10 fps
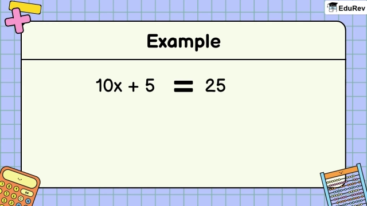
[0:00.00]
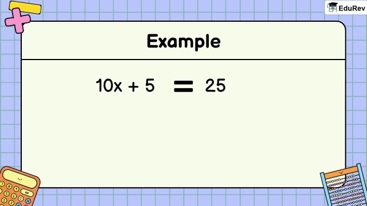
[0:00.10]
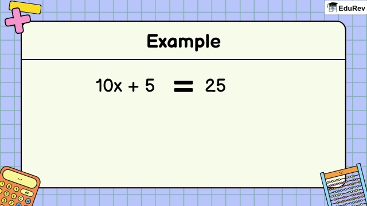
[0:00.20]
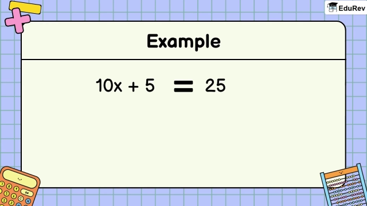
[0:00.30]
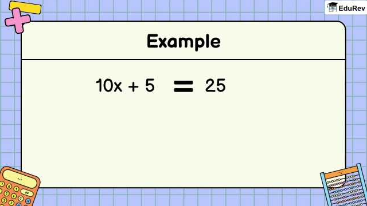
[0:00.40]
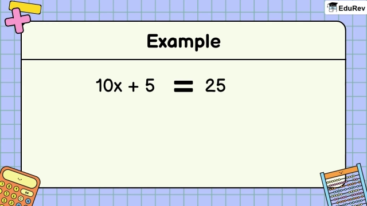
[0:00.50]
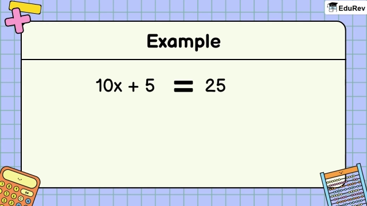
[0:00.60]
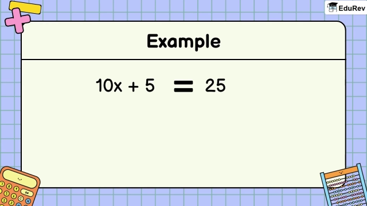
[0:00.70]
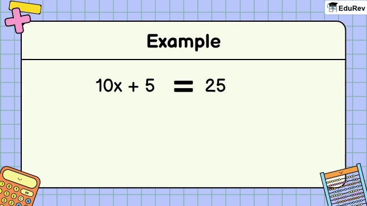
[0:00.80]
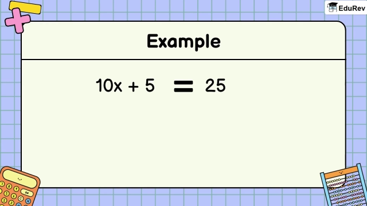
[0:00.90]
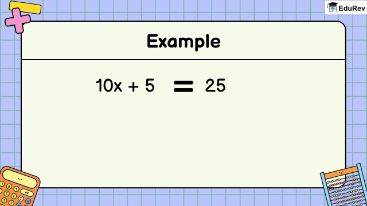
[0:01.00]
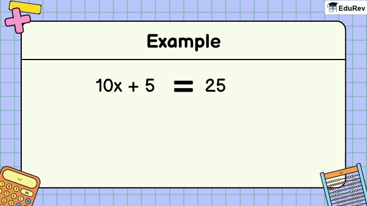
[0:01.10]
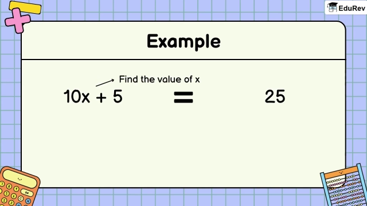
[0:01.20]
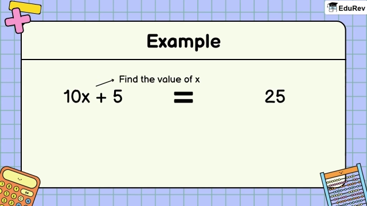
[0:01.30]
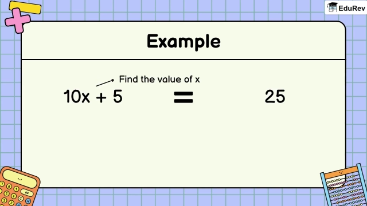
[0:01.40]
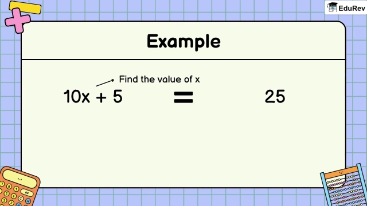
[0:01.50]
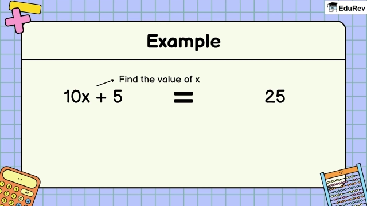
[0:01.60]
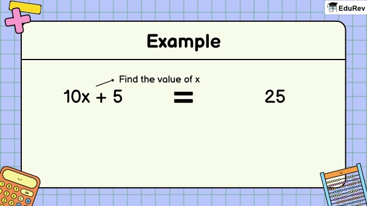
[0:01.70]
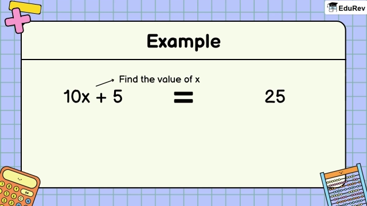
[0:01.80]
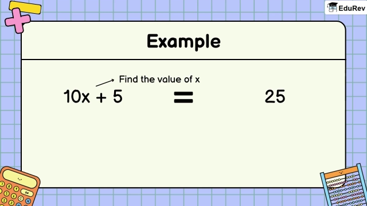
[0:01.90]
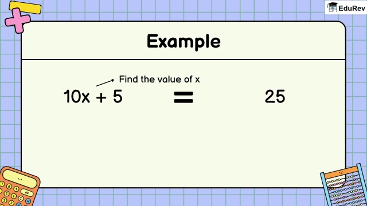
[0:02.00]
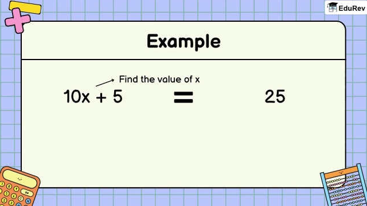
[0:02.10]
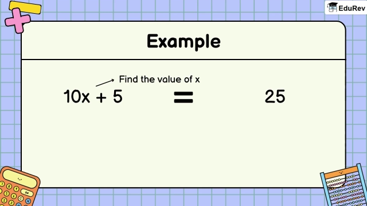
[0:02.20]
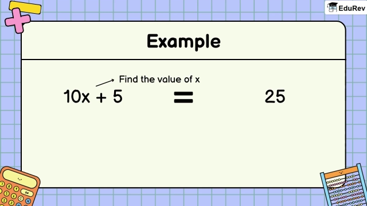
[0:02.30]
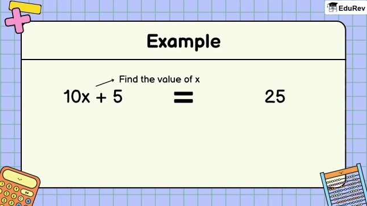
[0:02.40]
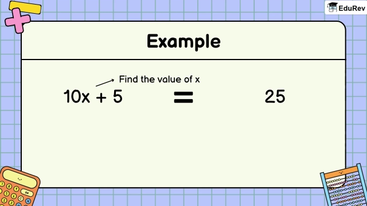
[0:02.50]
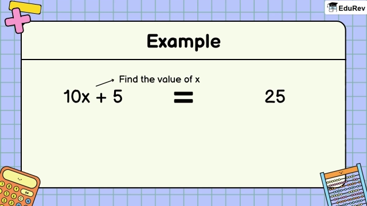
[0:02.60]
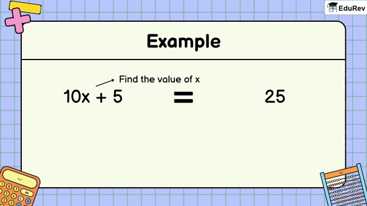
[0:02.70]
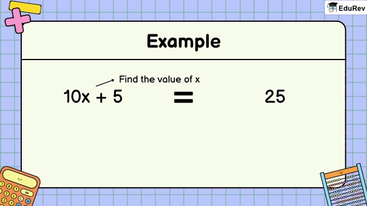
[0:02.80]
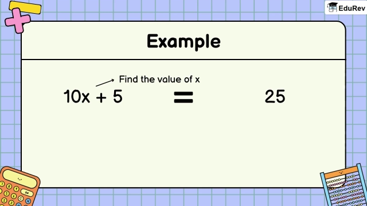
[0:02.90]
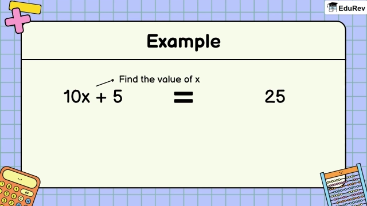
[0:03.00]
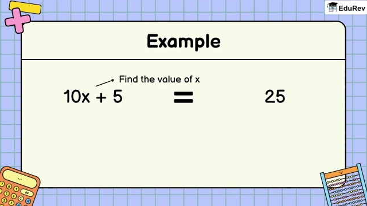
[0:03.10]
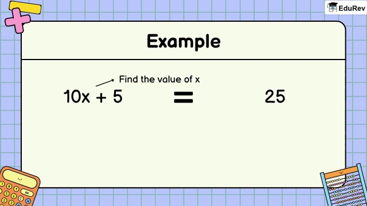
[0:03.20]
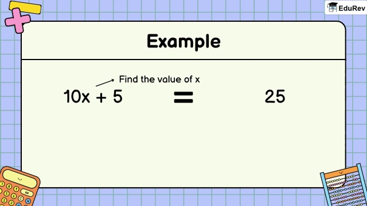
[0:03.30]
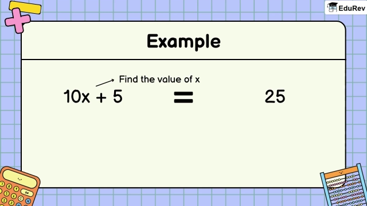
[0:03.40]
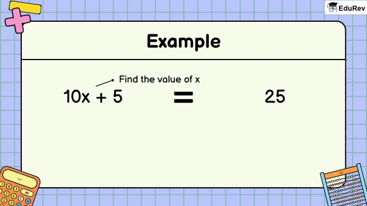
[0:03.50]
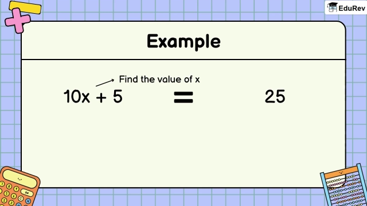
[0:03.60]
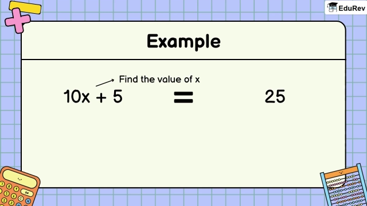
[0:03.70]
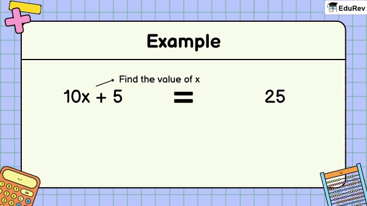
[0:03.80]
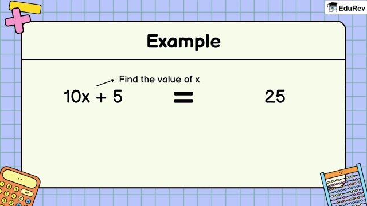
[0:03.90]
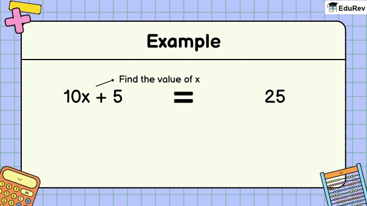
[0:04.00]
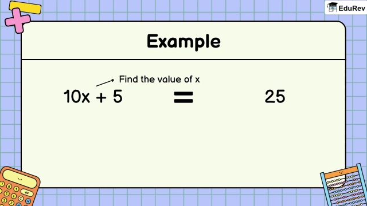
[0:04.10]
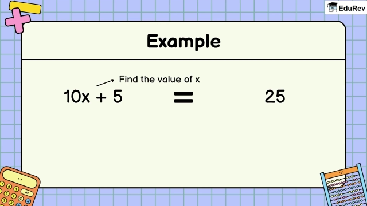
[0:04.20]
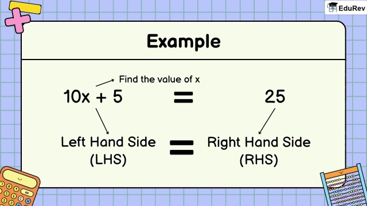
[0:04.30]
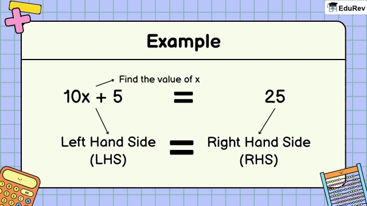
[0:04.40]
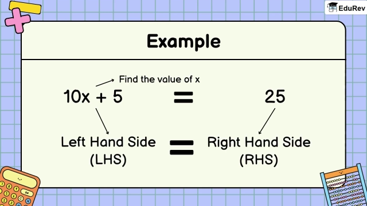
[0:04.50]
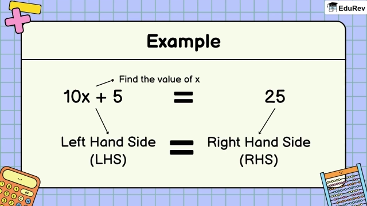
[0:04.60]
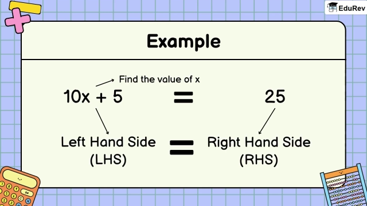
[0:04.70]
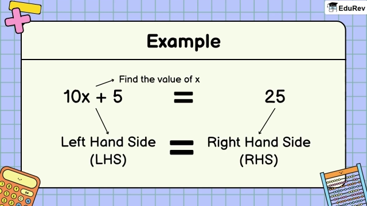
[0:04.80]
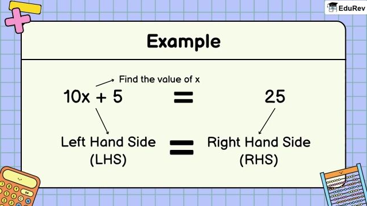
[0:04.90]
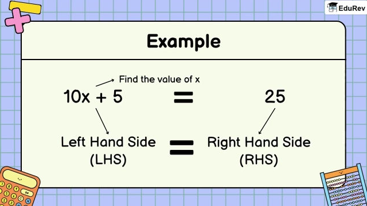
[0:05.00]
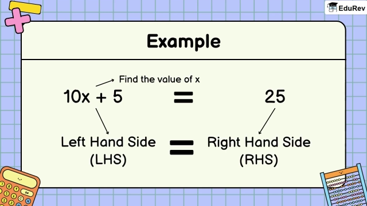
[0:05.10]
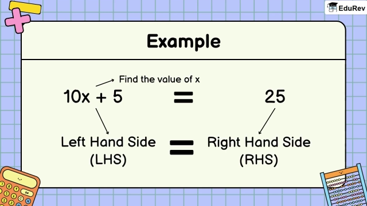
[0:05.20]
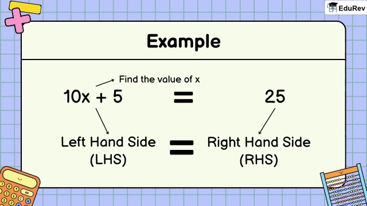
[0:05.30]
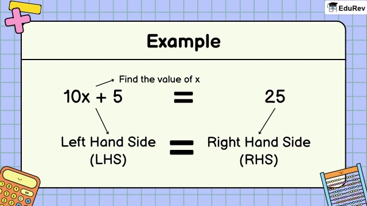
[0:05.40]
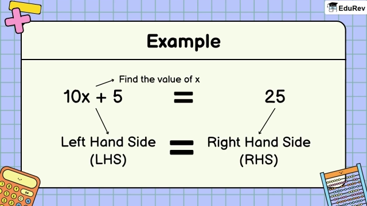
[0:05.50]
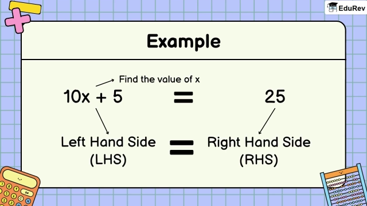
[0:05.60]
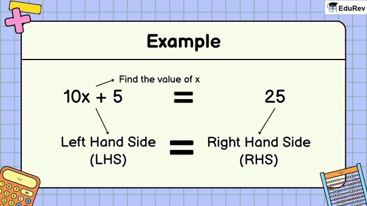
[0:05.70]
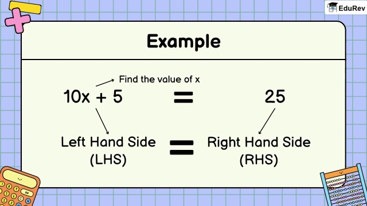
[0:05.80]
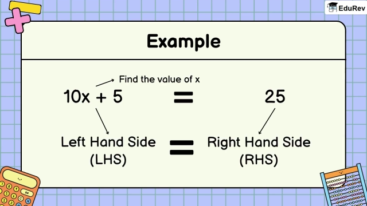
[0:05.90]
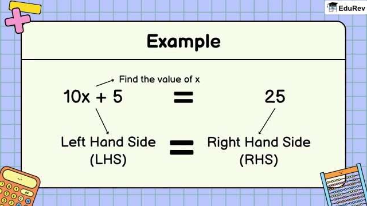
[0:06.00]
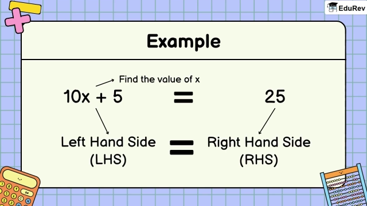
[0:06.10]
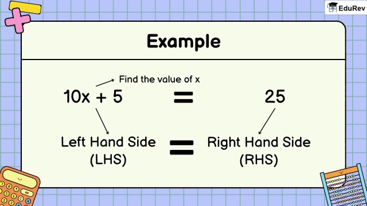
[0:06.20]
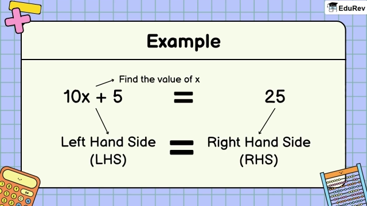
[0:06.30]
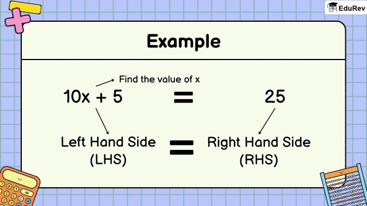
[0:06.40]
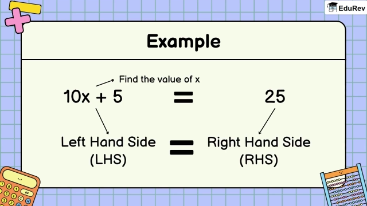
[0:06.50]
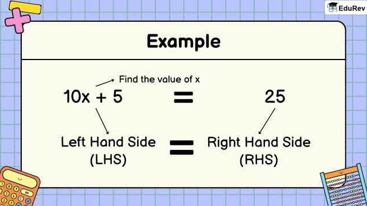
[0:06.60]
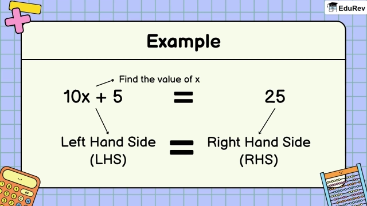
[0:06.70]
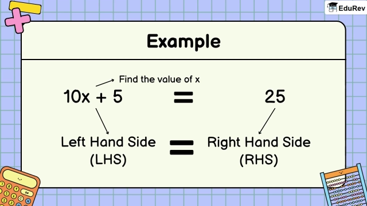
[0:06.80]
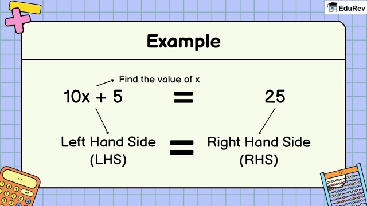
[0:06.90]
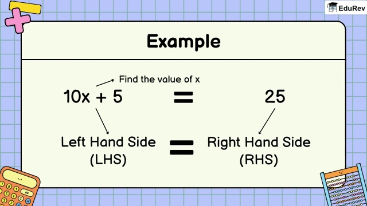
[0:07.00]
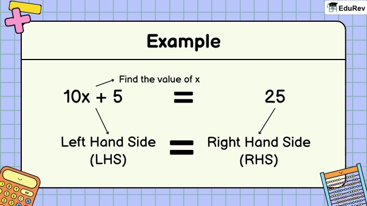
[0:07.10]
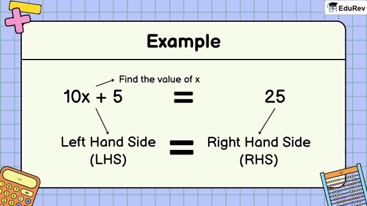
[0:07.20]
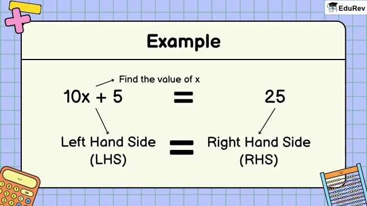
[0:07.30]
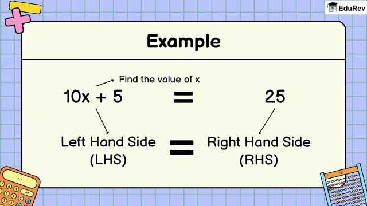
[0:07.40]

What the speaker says: Nobody's mouth can be seen.